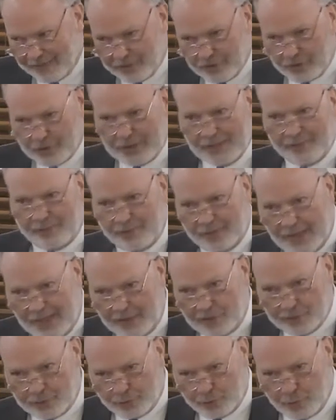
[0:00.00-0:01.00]
to see if the
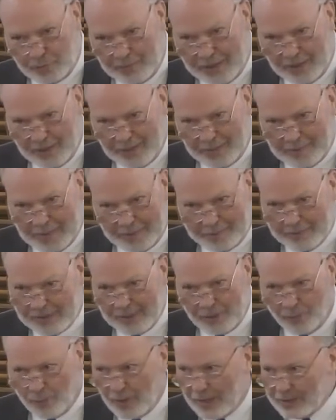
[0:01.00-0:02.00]
angels would bear him up, then
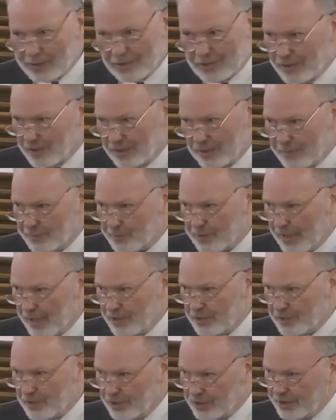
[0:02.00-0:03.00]
it wasn't a temptation.